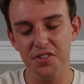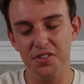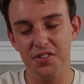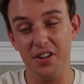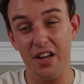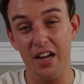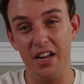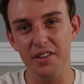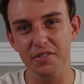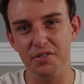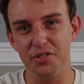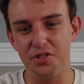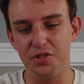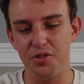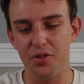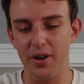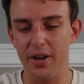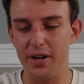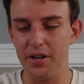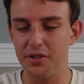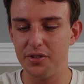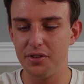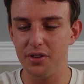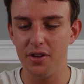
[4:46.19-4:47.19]
just kind of
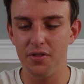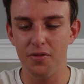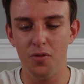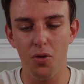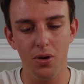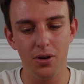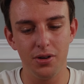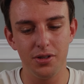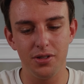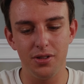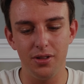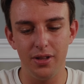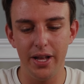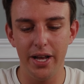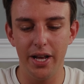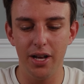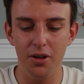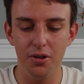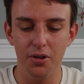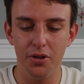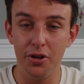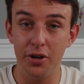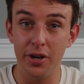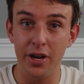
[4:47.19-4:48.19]
strange. Of course,
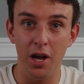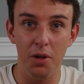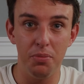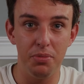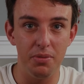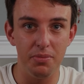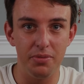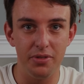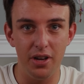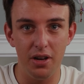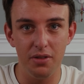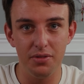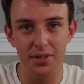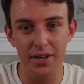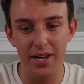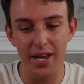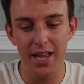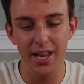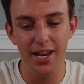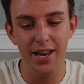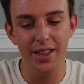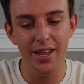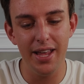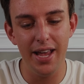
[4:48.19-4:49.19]
Lego couldn't help themselves
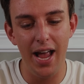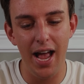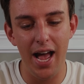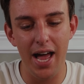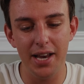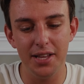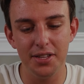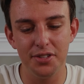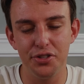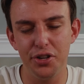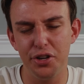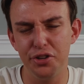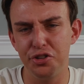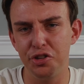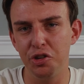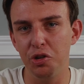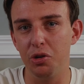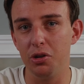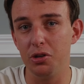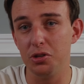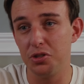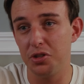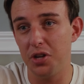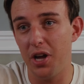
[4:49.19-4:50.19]
again, and they added stud
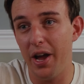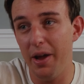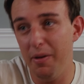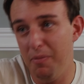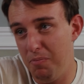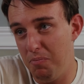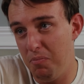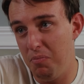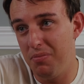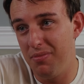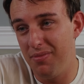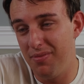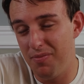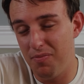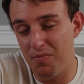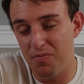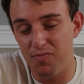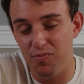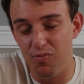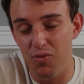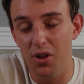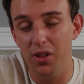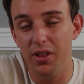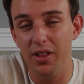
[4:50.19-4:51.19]
shooters. I
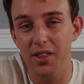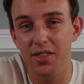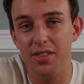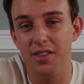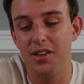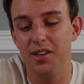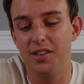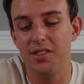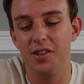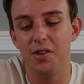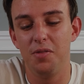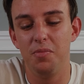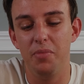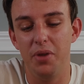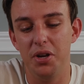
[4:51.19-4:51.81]
really think there